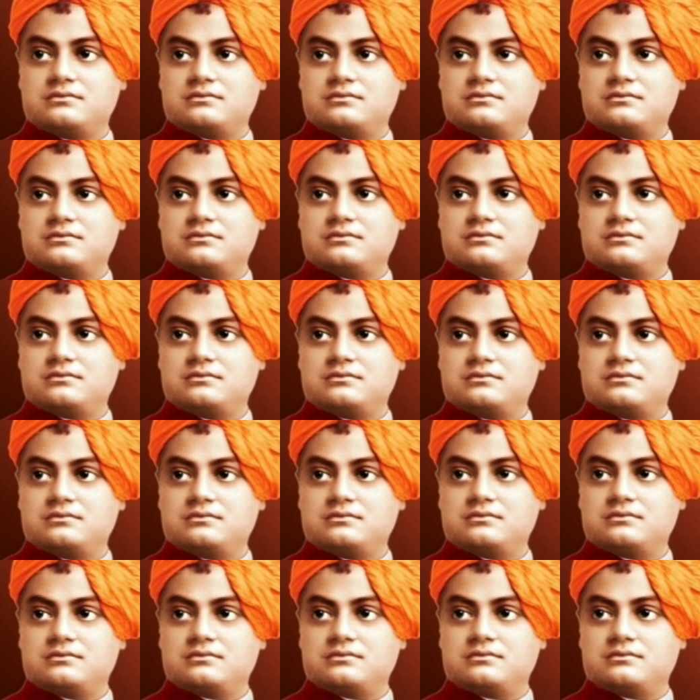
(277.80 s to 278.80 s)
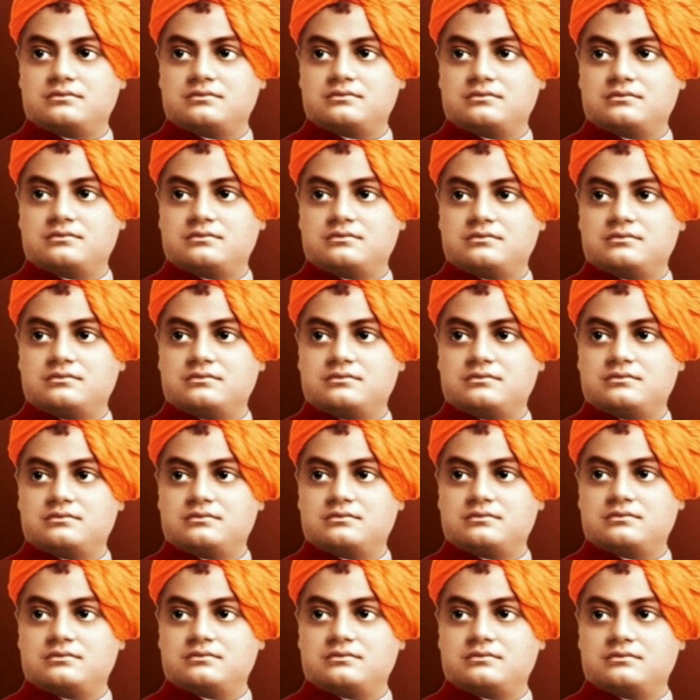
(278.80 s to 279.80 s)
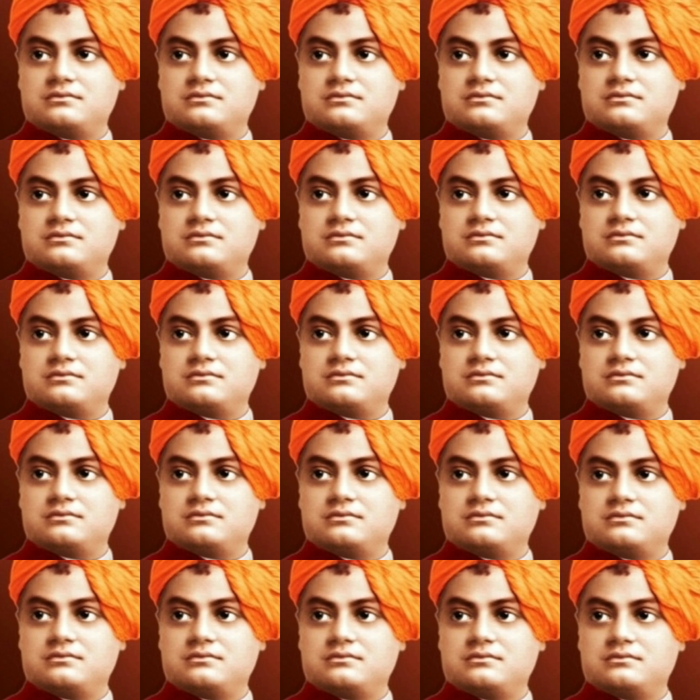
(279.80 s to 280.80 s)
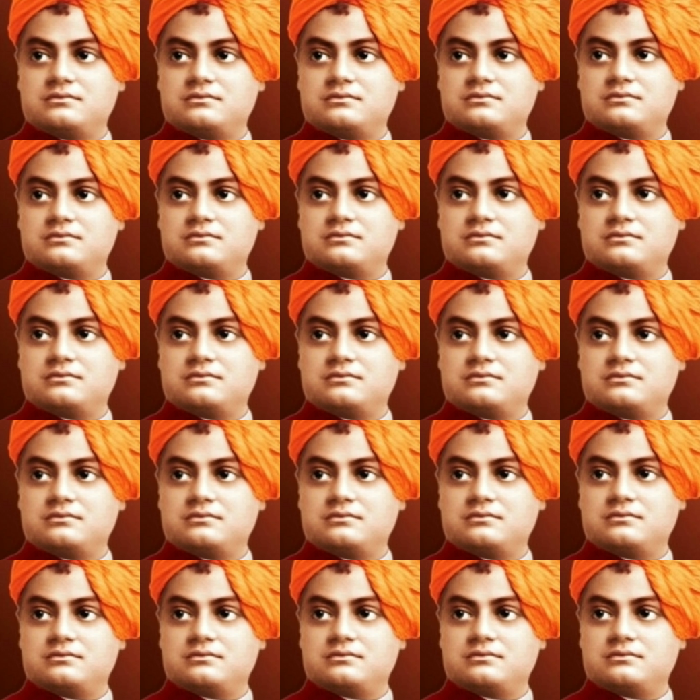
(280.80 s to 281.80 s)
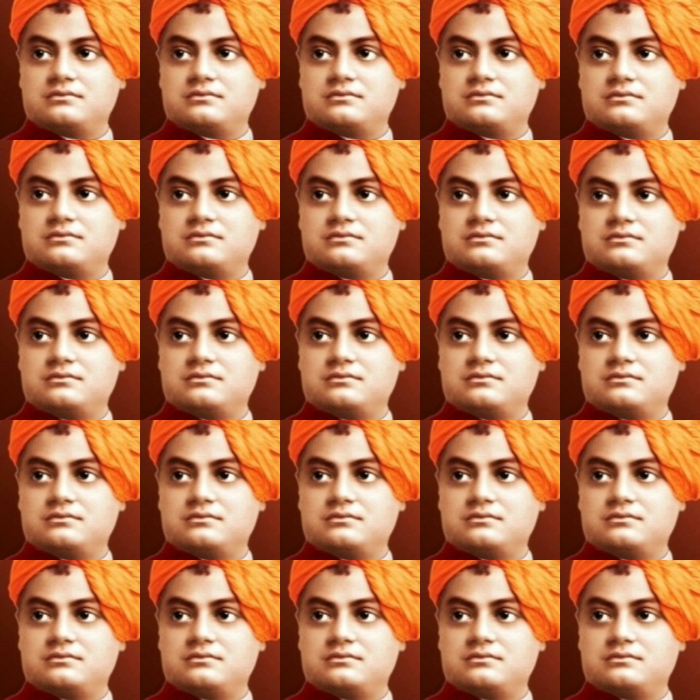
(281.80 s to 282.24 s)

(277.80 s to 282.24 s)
(silence)